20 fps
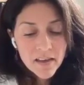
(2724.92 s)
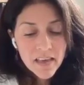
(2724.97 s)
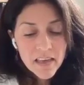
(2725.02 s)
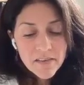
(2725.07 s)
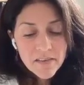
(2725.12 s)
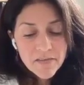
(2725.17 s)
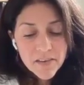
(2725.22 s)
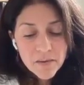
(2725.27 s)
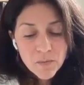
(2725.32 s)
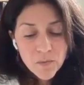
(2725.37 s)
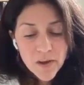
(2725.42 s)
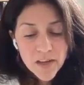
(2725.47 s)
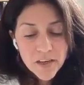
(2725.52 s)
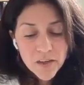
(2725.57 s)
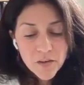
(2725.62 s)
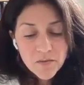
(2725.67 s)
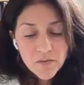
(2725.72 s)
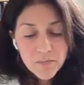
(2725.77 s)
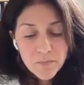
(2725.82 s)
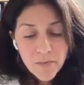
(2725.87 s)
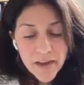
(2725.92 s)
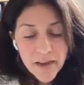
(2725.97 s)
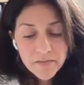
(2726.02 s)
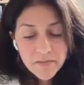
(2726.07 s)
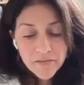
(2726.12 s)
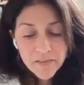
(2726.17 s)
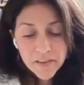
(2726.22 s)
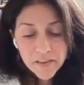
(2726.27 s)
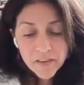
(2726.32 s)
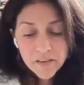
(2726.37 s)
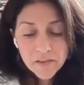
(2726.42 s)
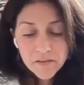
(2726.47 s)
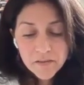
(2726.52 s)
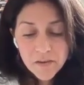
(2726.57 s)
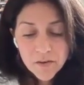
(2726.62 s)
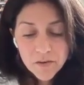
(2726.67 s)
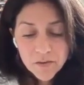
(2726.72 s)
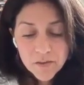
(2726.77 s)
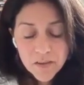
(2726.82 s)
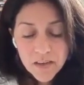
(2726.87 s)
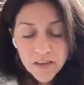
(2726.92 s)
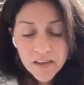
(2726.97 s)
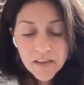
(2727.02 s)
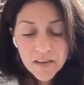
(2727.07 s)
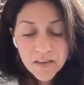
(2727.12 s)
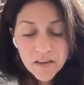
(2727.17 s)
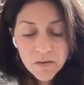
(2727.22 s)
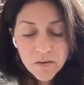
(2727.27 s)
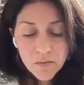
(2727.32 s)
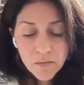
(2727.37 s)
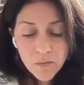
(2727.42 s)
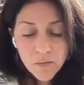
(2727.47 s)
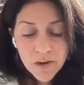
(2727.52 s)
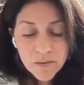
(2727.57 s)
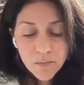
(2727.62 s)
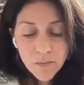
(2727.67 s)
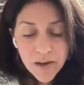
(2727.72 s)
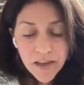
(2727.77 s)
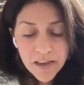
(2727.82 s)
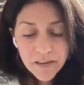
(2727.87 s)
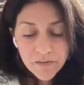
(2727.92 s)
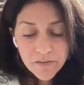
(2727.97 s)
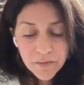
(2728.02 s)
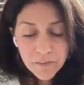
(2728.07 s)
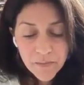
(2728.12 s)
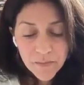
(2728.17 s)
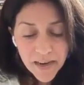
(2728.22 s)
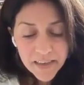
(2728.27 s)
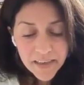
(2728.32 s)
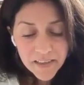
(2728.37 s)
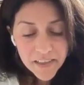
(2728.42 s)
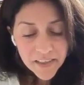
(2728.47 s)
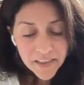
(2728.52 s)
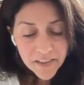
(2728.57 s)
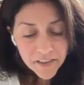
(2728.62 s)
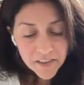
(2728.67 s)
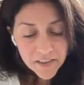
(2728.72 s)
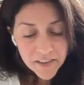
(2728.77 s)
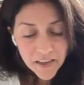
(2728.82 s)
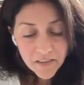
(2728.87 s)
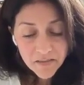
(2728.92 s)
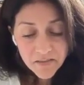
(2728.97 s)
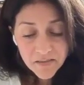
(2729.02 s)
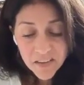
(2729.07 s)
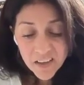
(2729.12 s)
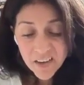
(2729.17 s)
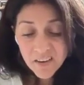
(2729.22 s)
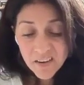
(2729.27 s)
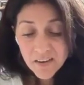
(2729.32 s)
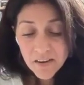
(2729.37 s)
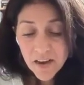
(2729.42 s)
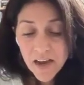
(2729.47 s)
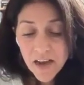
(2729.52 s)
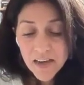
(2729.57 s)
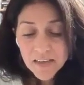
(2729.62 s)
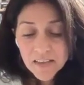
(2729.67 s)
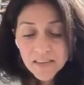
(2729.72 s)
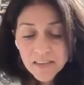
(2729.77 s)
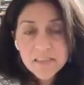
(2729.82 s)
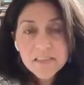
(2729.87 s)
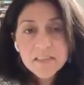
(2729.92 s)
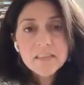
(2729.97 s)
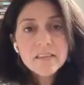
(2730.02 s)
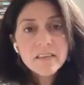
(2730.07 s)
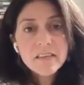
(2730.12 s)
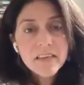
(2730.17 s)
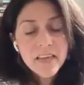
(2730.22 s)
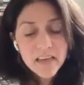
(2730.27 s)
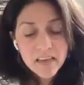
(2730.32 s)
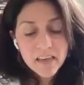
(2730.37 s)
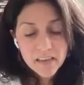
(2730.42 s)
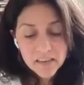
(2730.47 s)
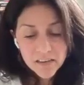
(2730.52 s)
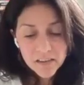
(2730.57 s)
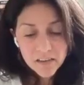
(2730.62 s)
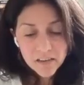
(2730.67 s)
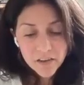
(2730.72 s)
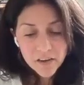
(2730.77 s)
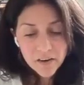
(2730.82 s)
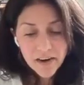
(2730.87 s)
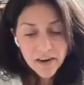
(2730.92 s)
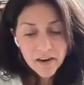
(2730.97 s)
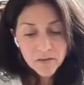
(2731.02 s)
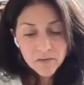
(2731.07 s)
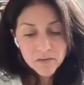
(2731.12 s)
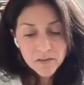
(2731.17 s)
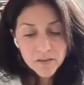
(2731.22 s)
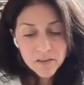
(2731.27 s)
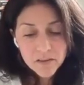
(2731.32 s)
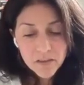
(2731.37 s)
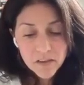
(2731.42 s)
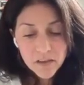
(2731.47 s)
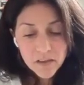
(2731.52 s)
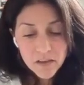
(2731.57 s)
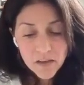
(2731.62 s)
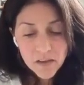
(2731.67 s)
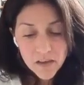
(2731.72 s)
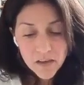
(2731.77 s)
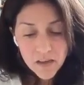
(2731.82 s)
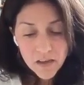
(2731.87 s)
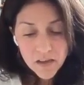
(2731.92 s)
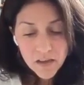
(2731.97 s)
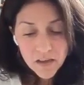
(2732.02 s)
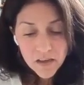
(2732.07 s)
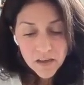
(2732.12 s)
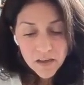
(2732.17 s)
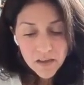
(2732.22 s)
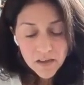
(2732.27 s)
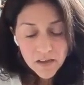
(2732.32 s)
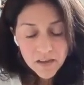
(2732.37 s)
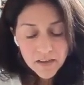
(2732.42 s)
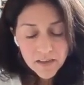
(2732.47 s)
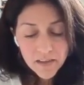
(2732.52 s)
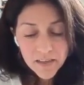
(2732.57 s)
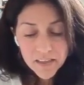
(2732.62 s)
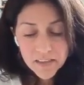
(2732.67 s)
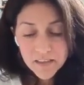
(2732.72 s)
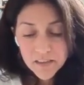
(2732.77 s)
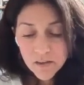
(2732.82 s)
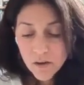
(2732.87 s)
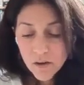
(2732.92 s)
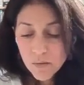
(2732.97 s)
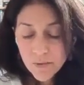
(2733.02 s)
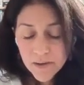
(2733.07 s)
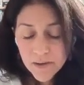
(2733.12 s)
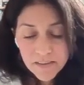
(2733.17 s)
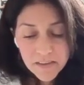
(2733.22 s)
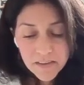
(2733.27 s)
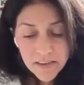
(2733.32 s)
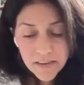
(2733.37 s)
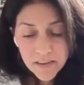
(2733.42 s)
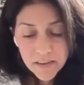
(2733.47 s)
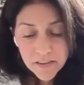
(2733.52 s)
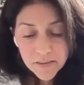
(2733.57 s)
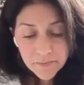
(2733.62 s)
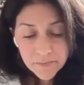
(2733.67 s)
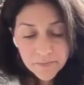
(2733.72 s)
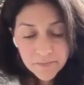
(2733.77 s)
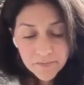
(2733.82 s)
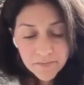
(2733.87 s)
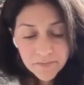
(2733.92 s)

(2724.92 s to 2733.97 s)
Even when you might feel alone, one way of reminding yourself that you're not is to lean into the ground. It's always there.